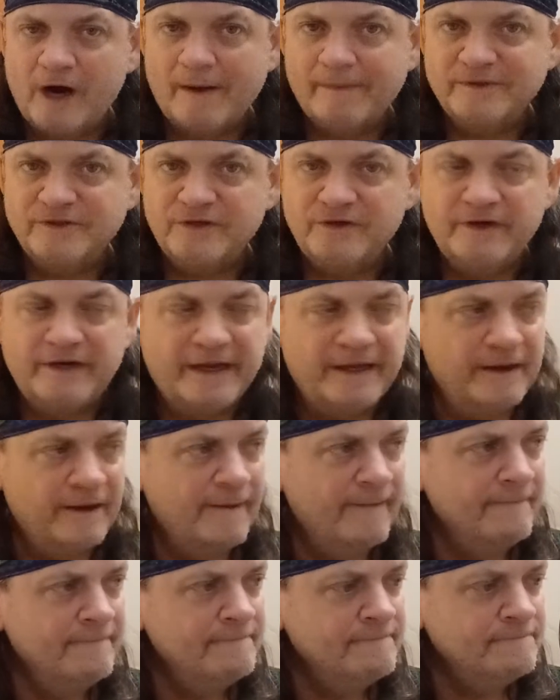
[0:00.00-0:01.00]
opportunity
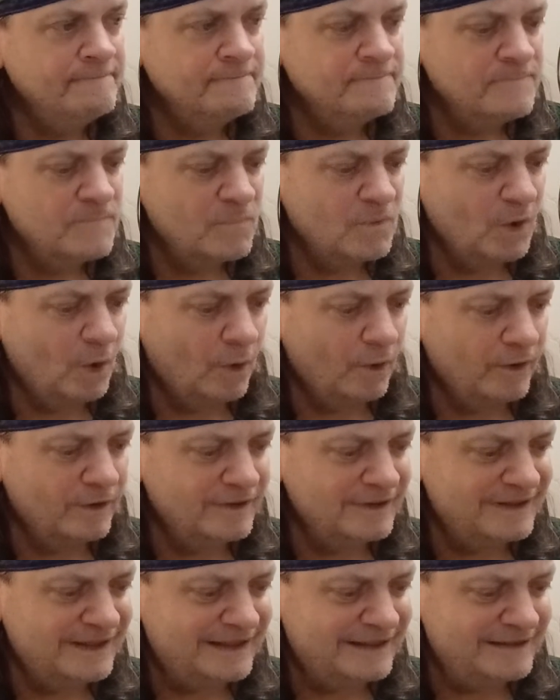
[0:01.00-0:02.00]

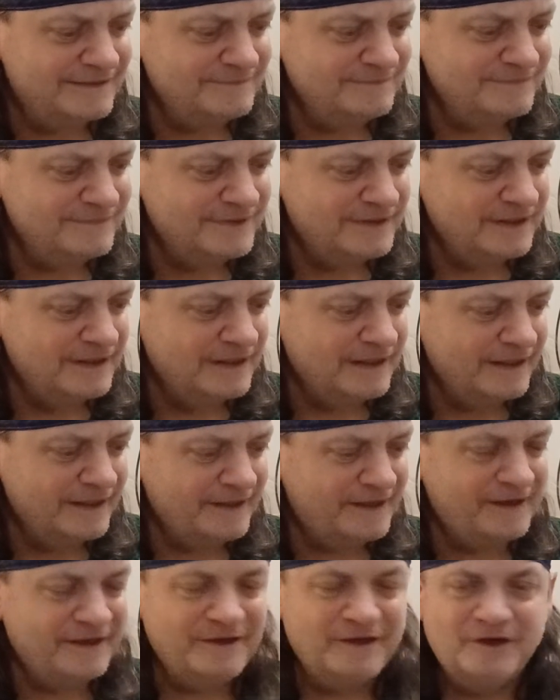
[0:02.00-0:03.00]
or,
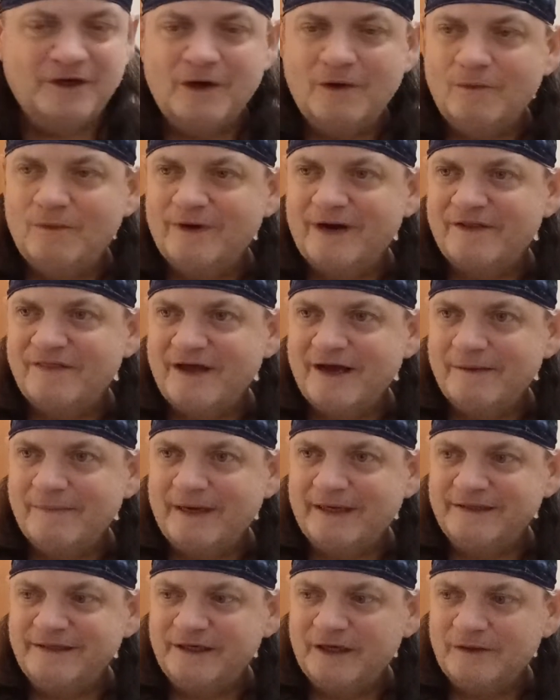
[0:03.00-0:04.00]
you know, when I think
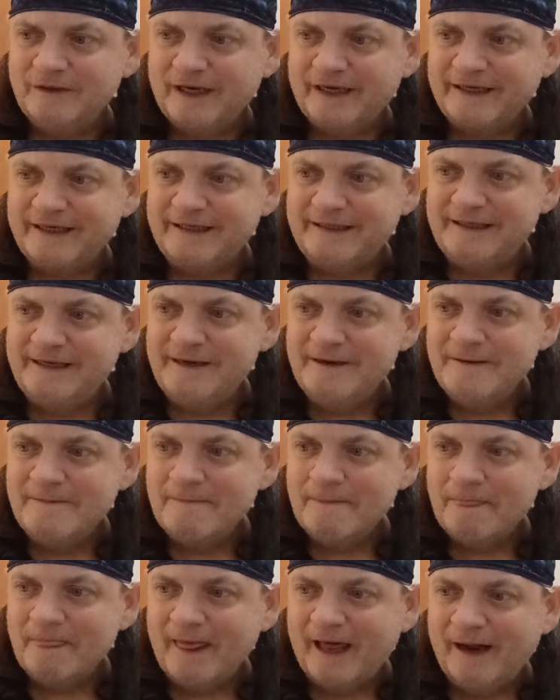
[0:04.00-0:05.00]
about, you know, like a
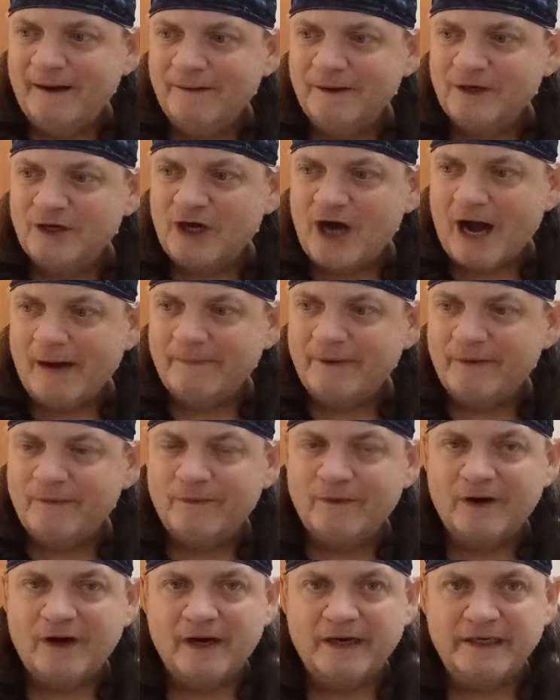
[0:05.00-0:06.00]

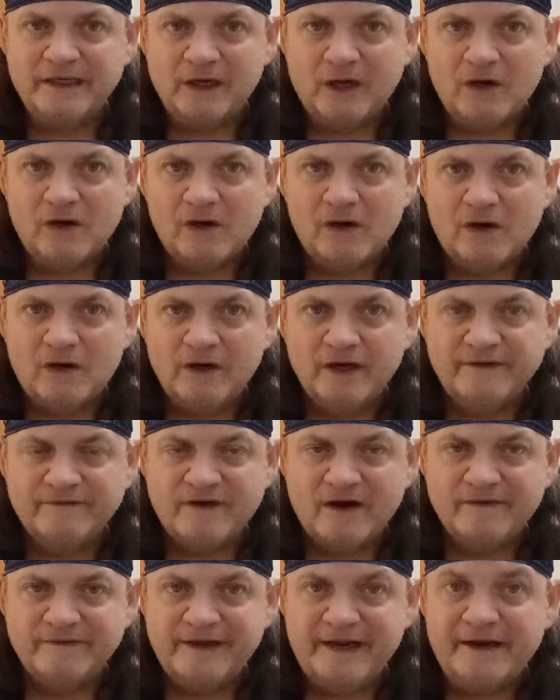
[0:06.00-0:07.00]
copyright law
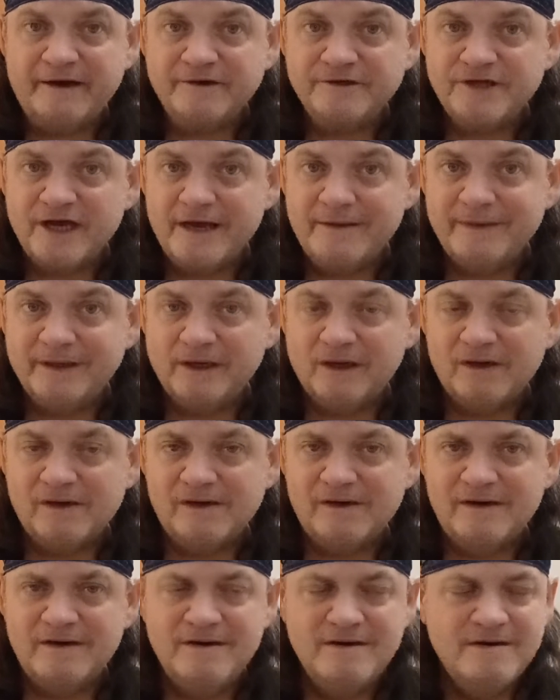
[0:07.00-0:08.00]
involving entertainment
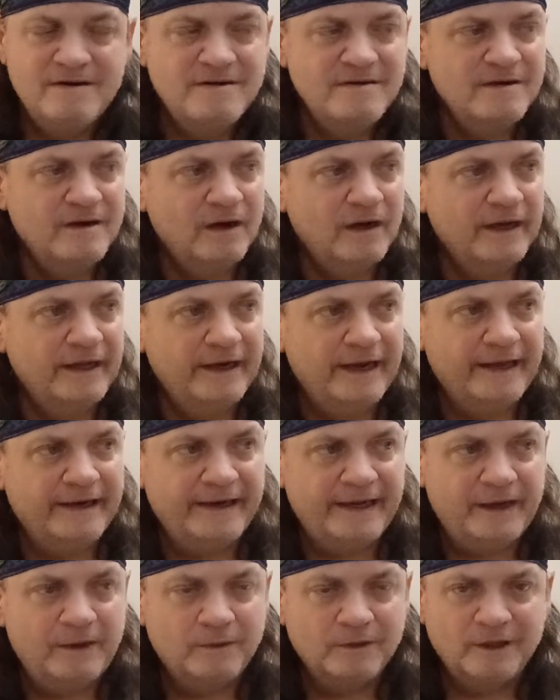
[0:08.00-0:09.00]
law and
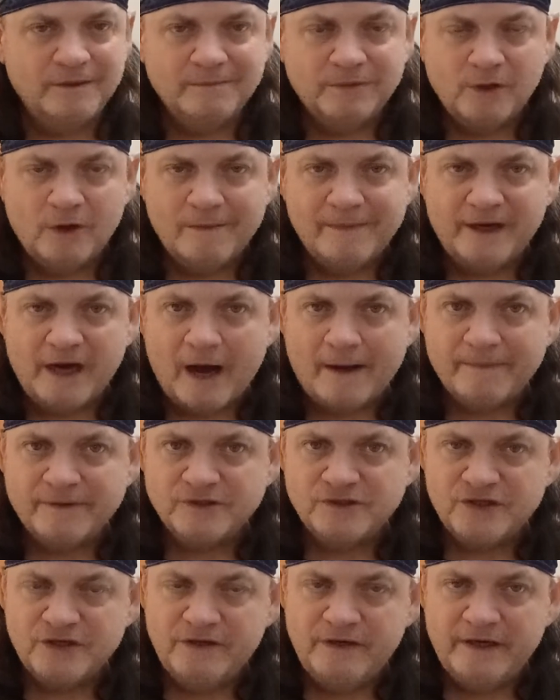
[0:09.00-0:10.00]
equal employment
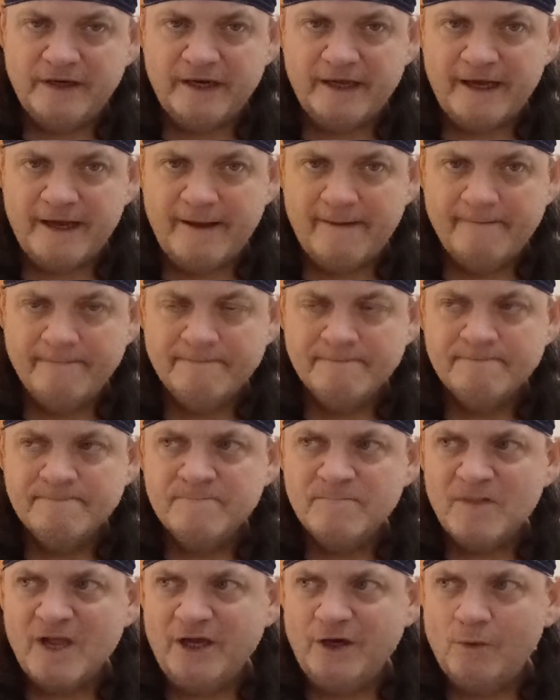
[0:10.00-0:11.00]
opportunity
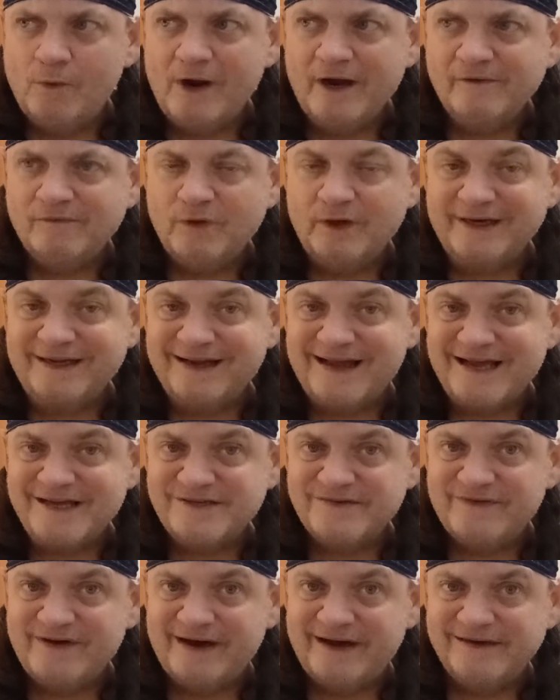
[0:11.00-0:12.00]
in a way of what
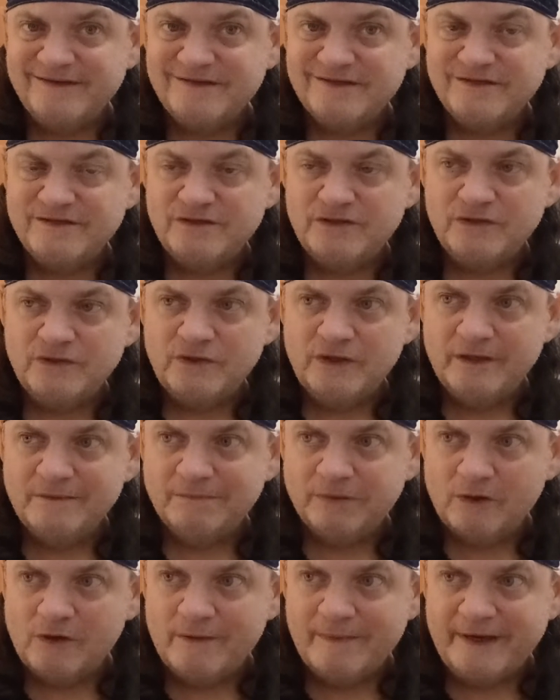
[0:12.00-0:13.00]
classifies to
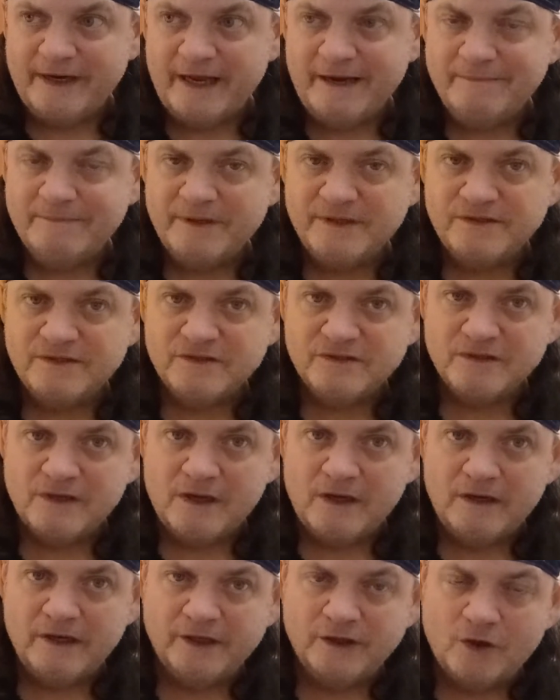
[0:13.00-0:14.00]
employment in business
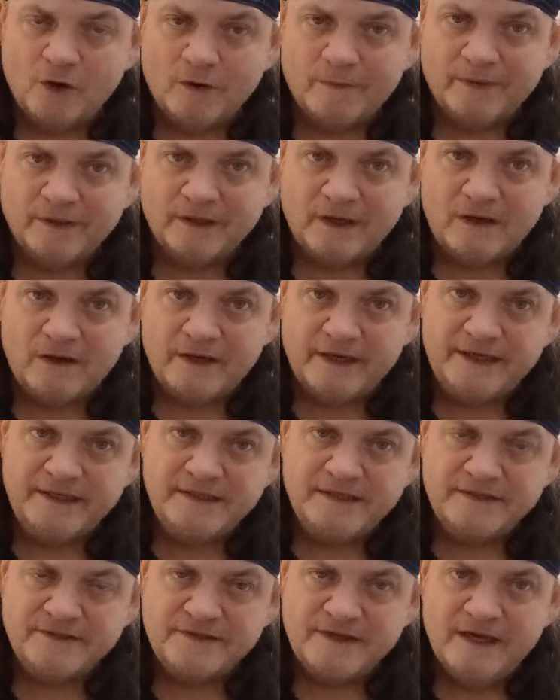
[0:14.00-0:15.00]
law and corporate law
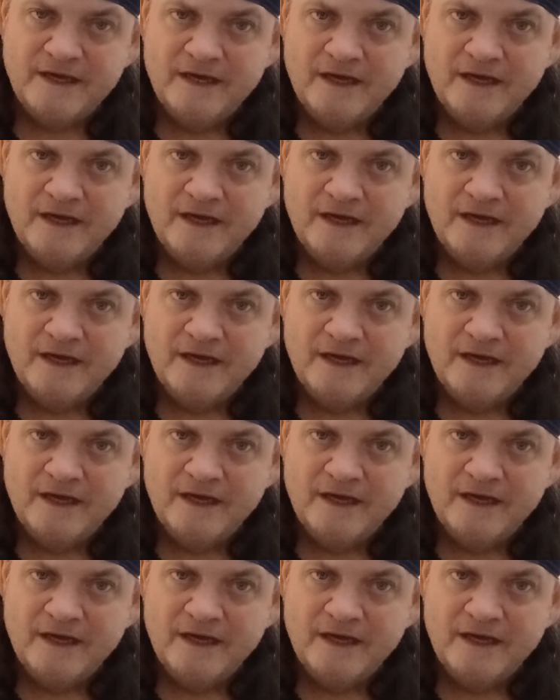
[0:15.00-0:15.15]
is,